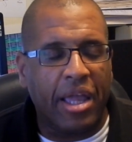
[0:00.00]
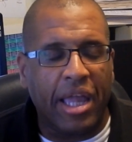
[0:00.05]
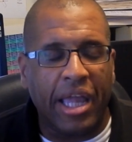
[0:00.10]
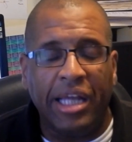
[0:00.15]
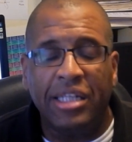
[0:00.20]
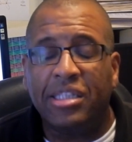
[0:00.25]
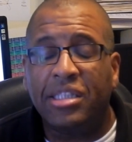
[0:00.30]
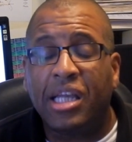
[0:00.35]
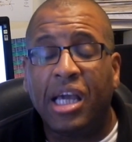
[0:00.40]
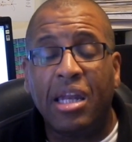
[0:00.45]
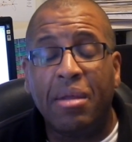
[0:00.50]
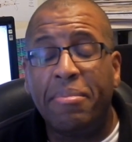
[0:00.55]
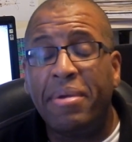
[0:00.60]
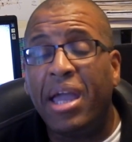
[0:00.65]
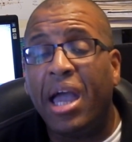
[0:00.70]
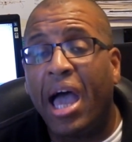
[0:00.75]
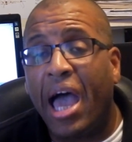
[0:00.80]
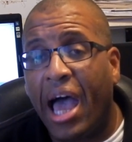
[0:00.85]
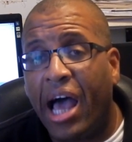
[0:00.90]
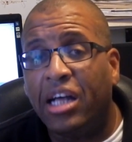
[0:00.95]
it's going to
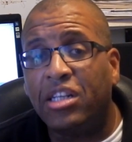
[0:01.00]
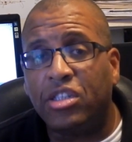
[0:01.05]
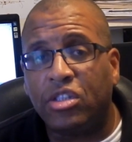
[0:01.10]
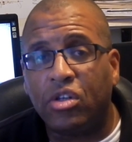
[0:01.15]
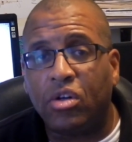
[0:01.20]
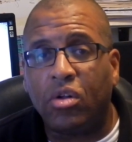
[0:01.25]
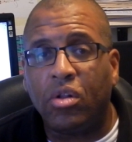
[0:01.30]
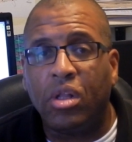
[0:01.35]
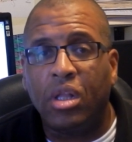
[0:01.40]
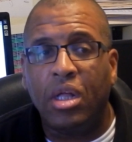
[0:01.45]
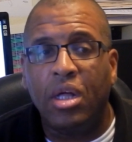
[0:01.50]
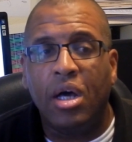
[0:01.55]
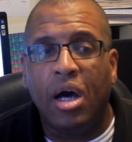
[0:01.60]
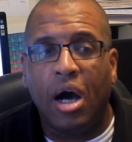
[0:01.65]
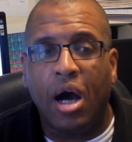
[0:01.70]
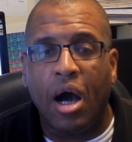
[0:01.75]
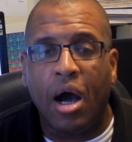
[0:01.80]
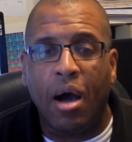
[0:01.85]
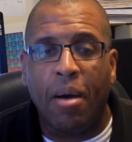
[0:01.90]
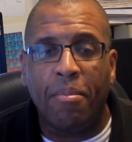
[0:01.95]
be a hassle.
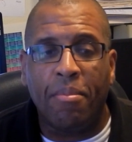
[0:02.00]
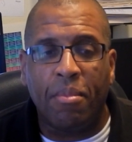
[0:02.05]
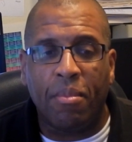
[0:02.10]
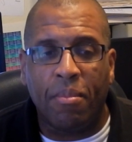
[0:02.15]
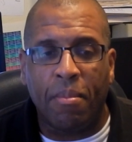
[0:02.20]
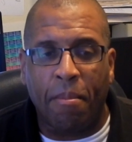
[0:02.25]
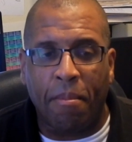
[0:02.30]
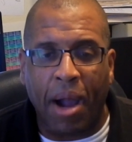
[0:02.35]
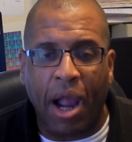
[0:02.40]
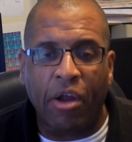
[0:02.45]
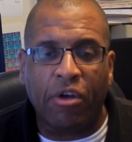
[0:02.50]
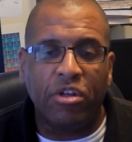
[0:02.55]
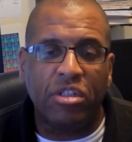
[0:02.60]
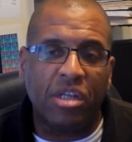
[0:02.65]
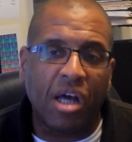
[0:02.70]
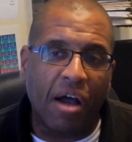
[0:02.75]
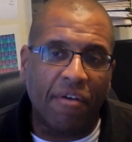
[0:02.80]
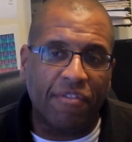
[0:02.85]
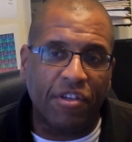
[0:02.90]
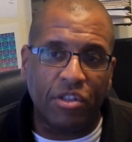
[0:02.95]

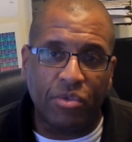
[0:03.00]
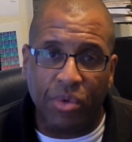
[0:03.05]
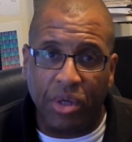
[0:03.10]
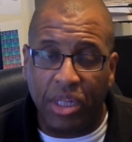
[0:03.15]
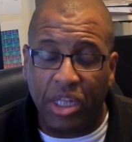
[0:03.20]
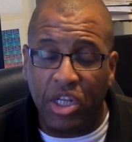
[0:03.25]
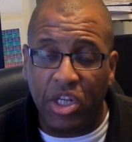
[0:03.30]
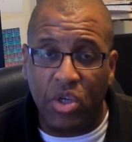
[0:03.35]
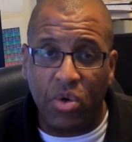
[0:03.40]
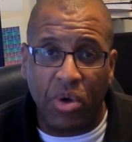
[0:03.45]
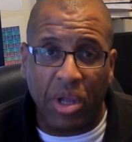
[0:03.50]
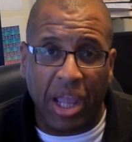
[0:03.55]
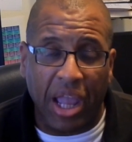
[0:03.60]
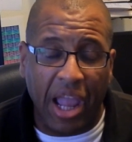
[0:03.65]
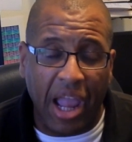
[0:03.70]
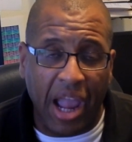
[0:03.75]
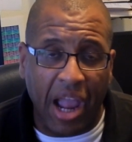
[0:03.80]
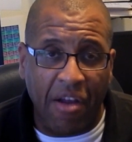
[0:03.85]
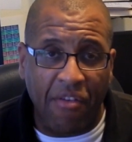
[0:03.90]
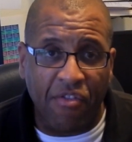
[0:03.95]
Microsoft is really doing
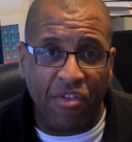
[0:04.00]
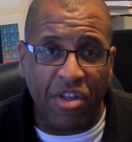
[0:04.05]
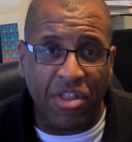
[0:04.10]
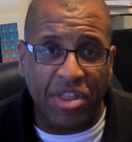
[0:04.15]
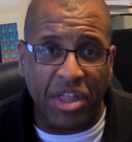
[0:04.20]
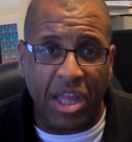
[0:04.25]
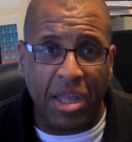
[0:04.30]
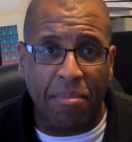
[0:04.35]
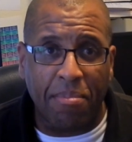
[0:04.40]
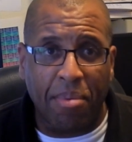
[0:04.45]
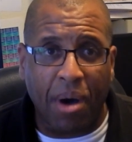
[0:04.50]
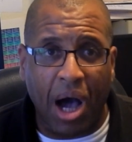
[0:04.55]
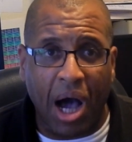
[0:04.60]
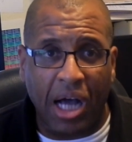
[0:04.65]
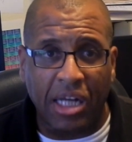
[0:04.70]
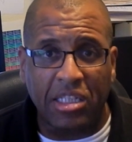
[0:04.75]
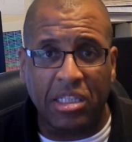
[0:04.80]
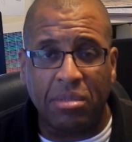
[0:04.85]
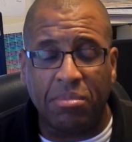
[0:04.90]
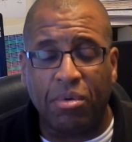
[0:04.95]
everything
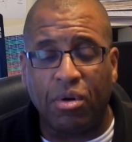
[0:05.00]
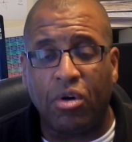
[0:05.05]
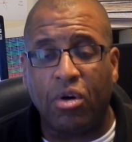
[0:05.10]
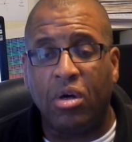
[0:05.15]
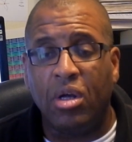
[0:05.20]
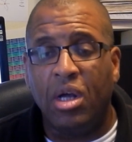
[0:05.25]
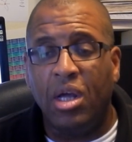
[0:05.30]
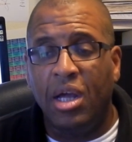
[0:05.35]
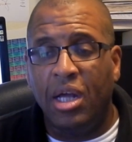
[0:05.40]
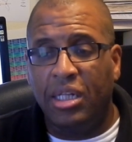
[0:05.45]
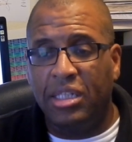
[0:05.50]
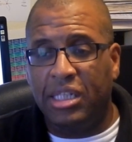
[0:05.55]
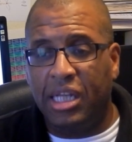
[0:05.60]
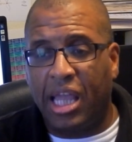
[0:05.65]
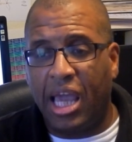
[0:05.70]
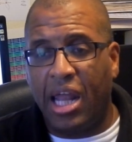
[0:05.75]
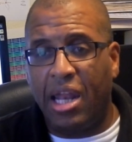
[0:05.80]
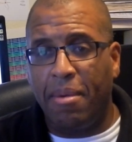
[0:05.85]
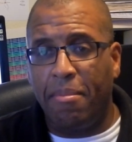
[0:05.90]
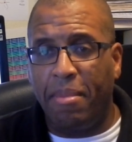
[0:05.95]
possible to
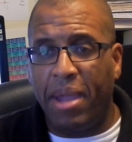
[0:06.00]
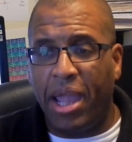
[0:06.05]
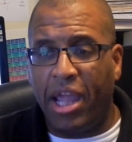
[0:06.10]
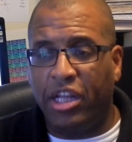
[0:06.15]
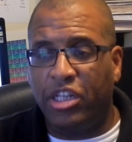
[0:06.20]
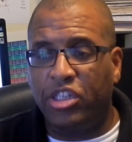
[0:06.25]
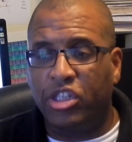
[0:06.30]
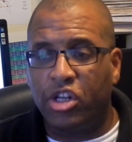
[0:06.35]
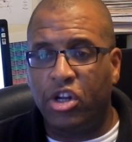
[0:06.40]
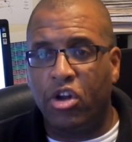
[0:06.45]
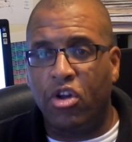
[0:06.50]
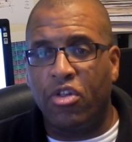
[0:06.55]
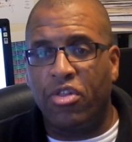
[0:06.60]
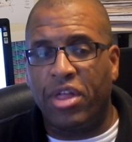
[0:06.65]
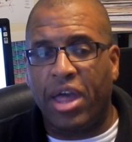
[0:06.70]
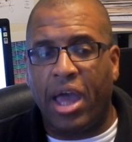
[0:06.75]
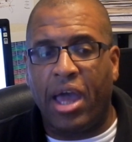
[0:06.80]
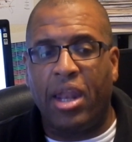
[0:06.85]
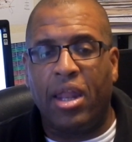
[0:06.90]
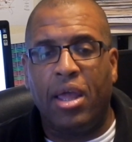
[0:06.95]
kind of make sure
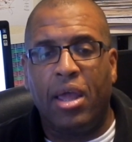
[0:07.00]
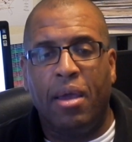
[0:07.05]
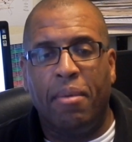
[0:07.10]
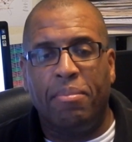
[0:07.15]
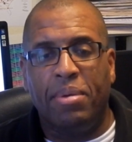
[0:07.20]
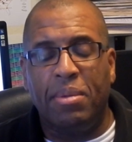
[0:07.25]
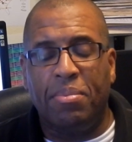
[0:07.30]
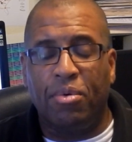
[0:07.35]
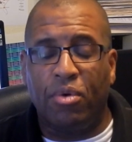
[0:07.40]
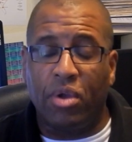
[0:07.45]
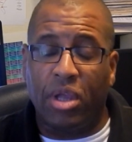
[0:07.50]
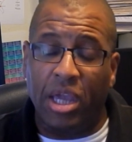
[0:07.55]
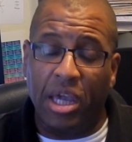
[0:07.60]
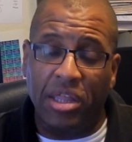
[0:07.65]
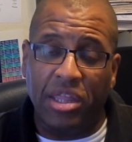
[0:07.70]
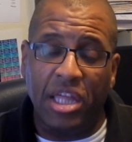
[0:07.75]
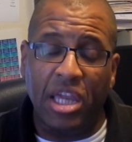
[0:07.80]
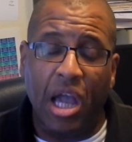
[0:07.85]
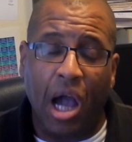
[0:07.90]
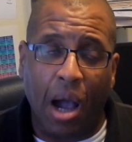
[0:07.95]
that people
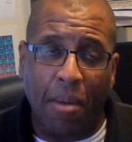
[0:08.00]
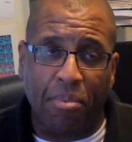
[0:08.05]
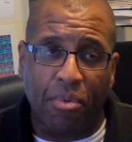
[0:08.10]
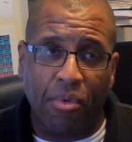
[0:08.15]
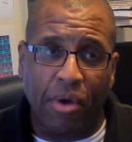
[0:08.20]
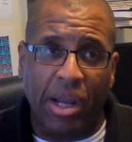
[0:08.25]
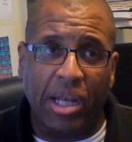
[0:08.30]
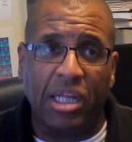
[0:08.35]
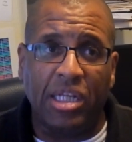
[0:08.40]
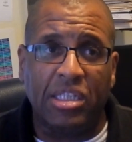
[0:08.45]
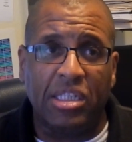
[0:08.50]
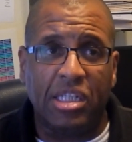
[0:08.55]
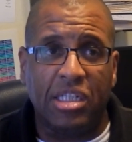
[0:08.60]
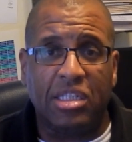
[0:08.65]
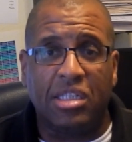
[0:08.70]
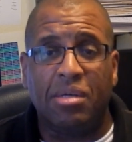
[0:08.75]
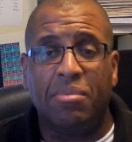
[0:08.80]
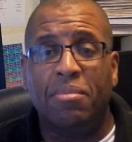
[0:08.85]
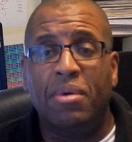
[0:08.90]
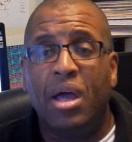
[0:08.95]
get the operating
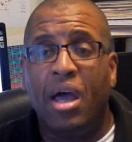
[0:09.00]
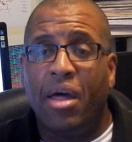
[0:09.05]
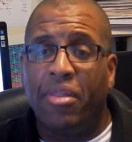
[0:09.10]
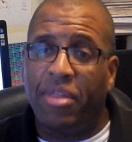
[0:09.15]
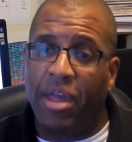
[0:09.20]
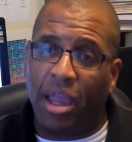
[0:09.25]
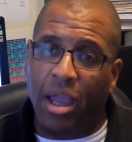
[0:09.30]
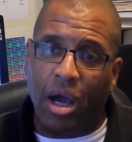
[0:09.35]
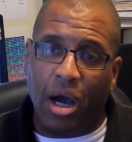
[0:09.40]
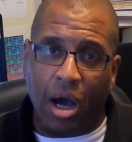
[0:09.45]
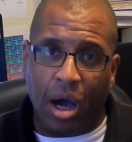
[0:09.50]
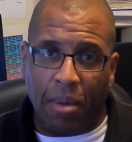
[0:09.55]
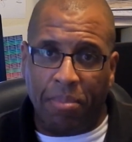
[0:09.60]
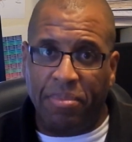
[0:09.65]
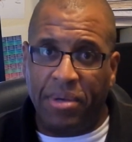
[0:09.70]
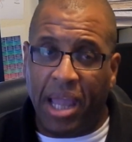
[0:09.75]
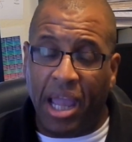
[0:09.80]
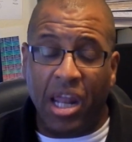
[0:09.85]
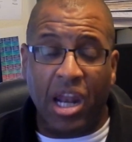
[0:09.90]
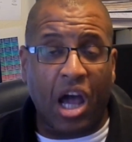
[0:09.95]
system, they
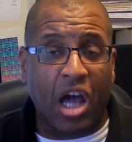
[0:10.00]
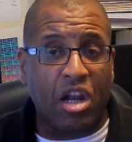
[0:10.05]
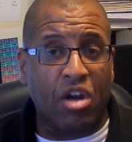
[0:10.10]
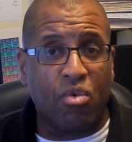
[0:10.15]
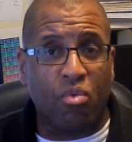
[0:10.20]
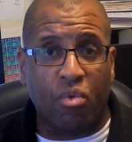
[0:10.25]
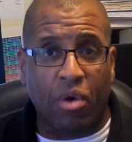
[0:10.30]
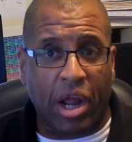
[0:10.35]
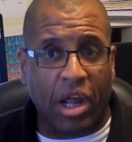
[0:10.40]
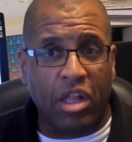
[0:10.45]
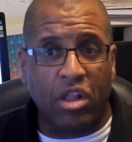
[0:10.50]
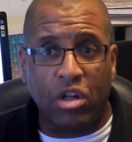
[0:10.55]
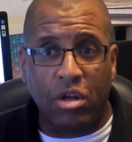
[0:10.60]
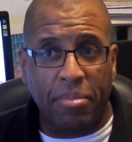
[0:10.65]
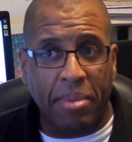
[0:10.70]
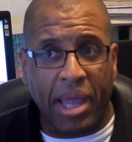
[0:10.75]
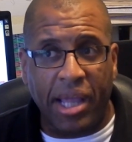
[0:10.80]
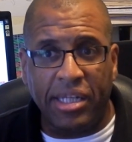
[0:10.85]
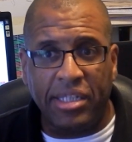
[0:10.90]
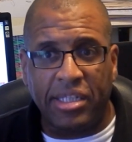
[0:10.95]
update on a regular
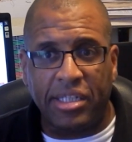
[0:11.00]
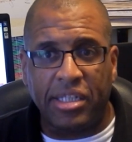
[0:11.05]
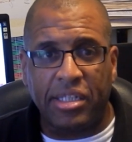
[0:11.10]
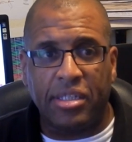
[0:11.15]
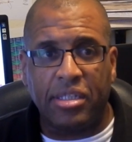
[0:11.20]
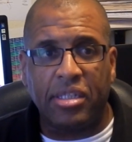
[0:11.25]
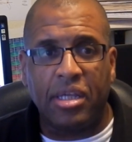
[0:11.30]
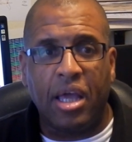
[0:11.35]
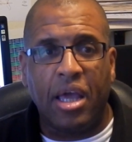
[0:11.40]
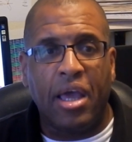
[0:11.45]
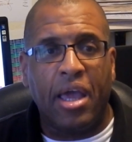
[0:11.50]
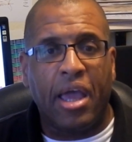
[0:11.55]
basis,